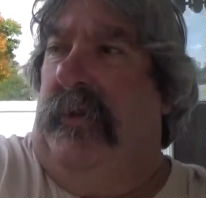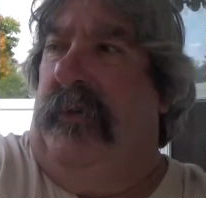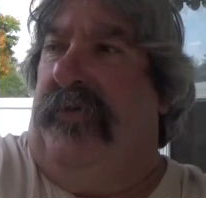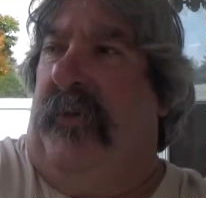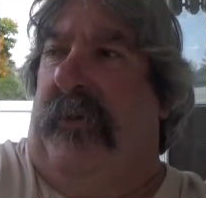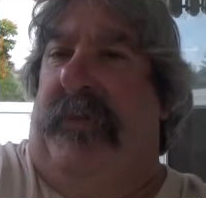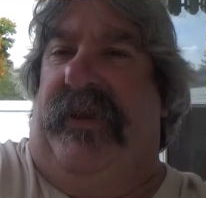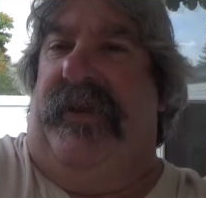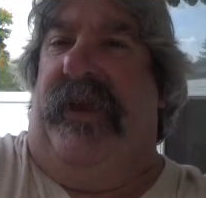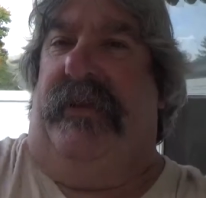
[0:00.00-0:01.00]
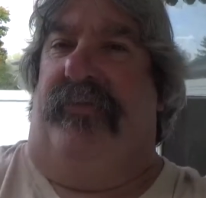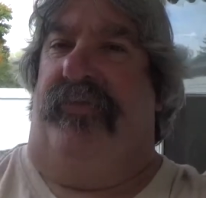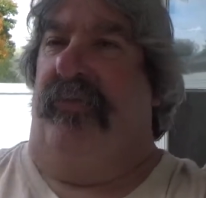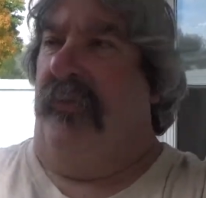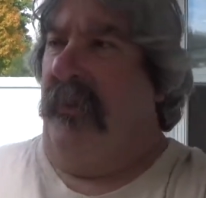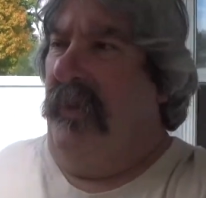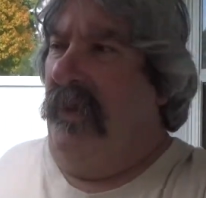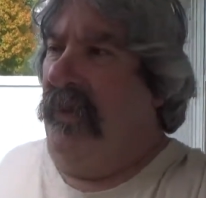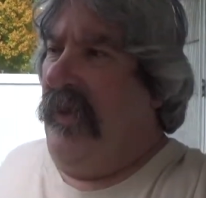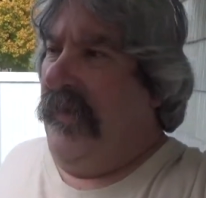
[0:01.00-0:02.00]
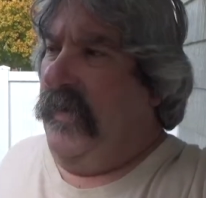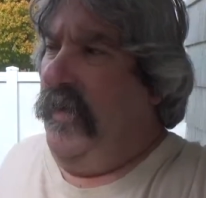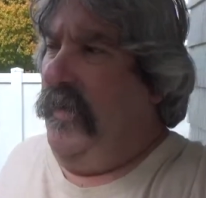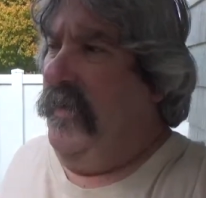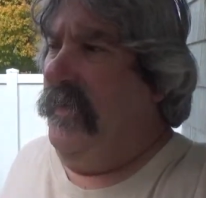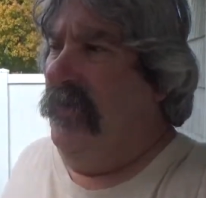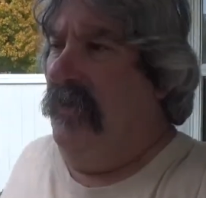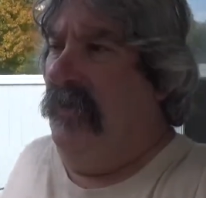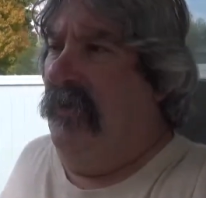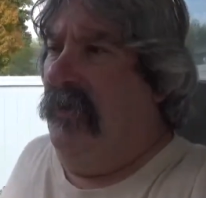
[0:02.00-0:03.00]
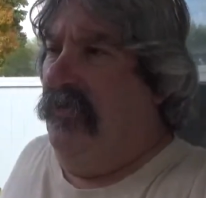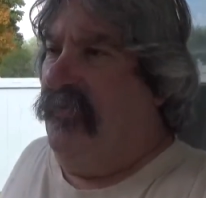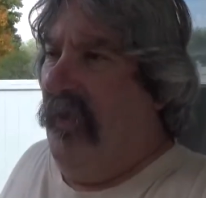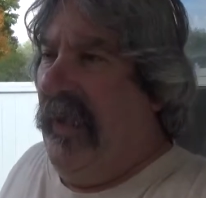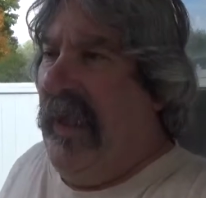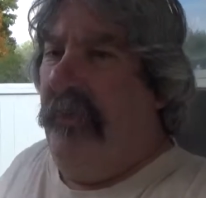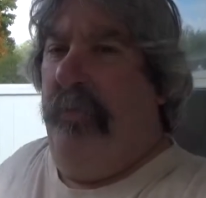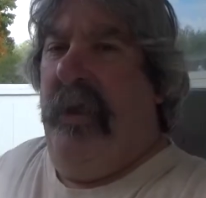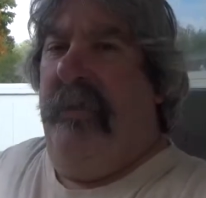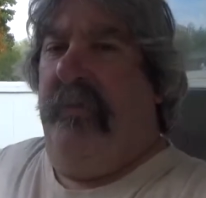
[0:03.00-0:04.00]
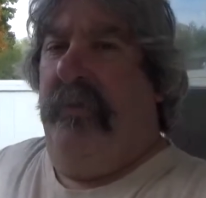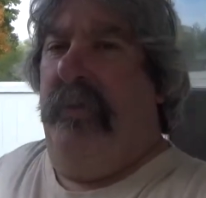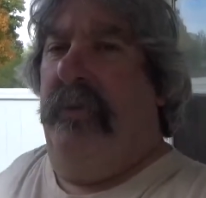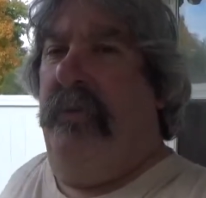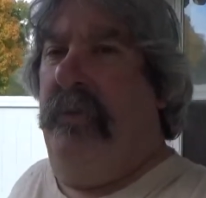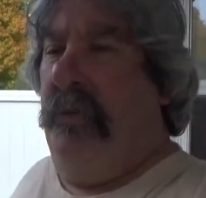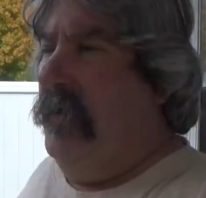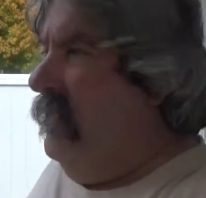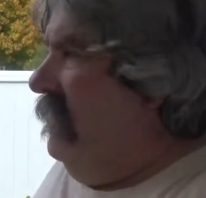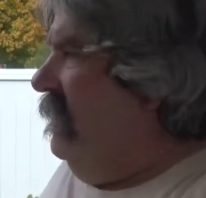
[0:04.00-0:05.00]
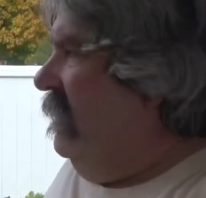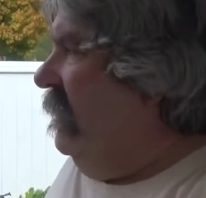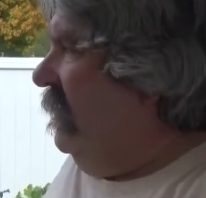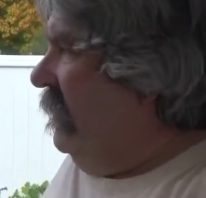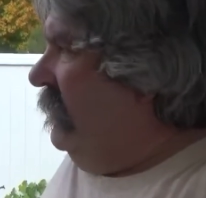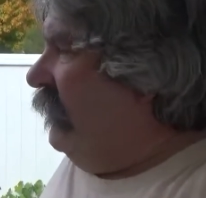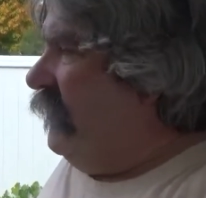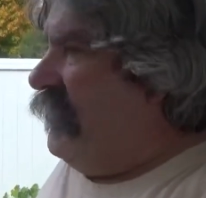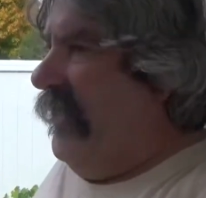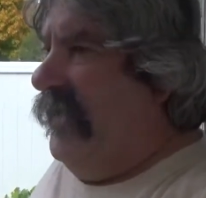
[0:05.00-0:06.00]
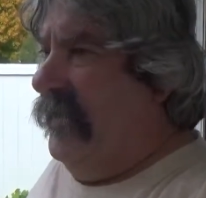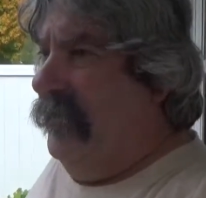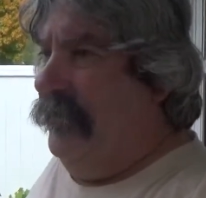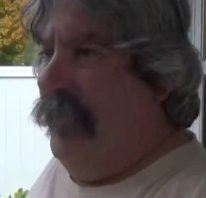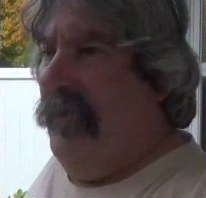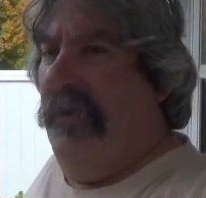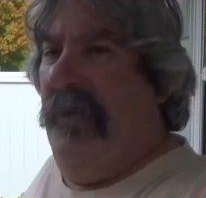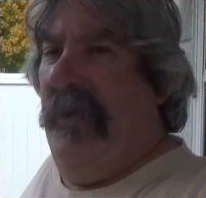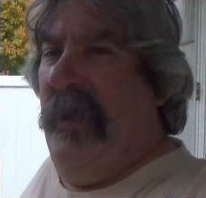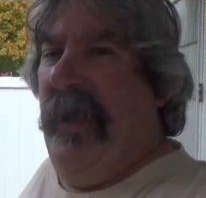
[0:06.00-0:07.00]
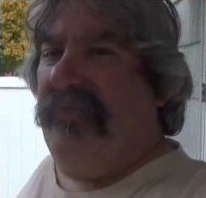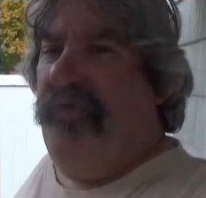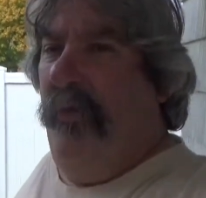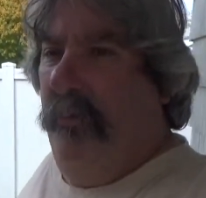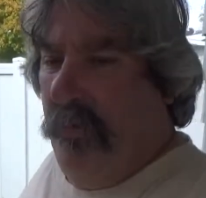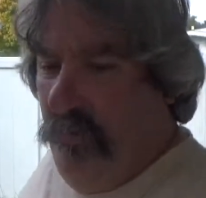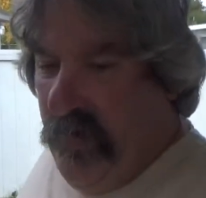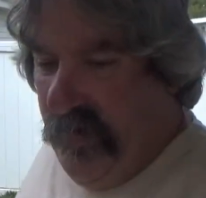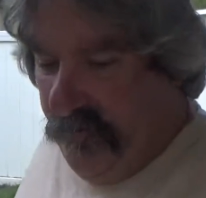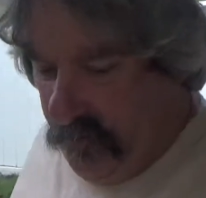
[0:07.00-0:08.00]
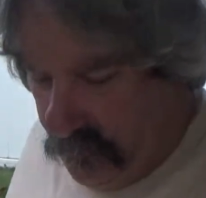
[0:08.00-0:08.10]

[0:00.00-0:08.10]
sorry about that, like July weather instead of October weather.